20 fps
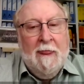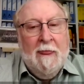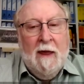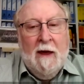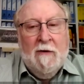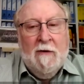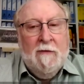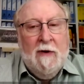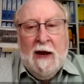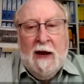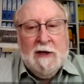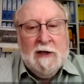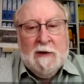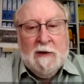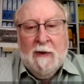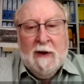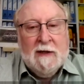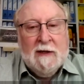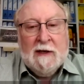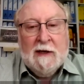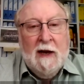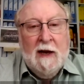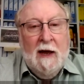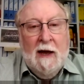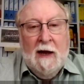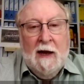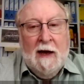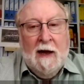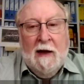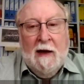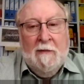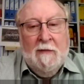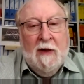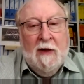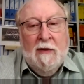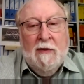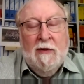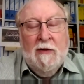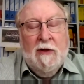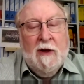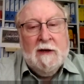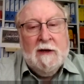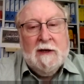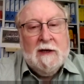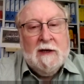arrangements that